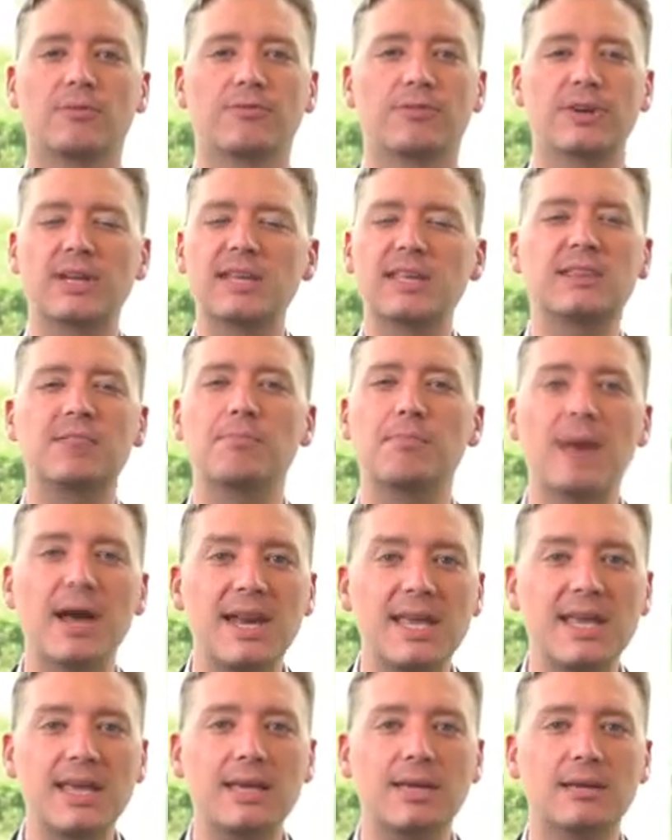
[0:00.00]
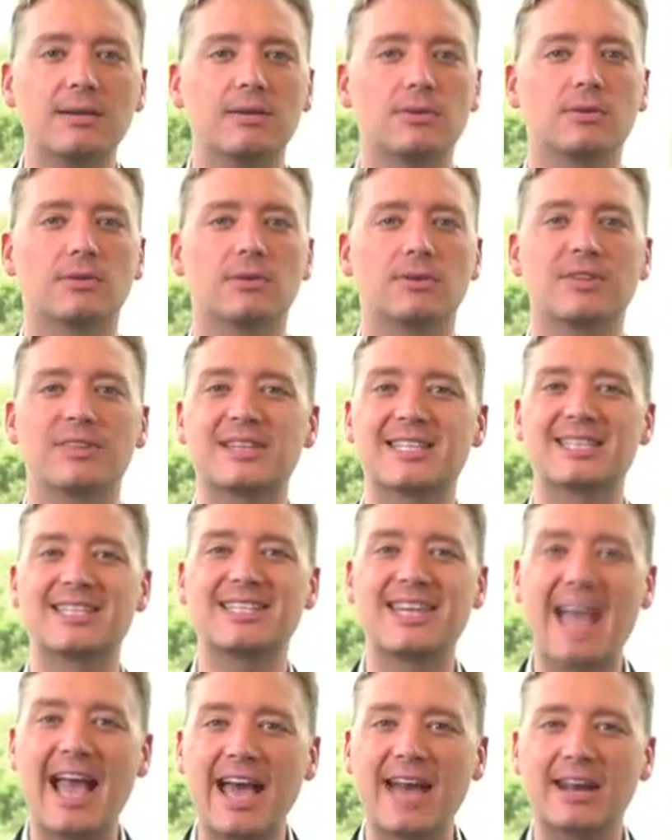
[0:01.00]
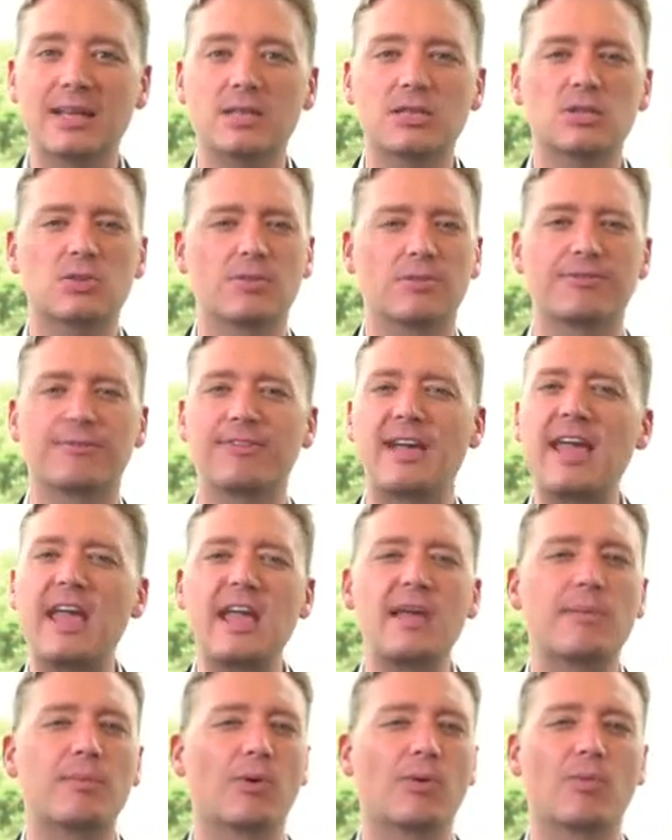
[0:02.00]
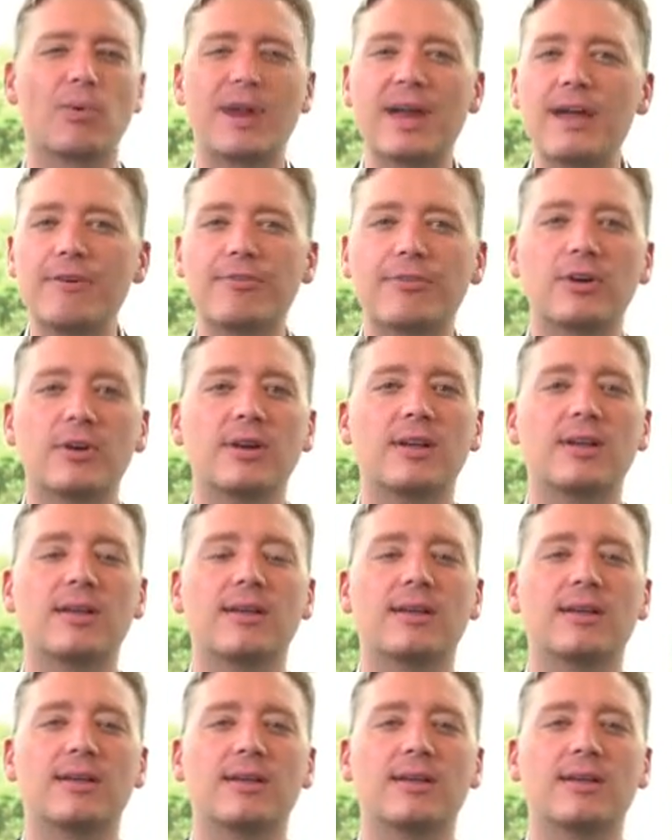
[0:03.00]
Forget the money or the status or fame or whatever.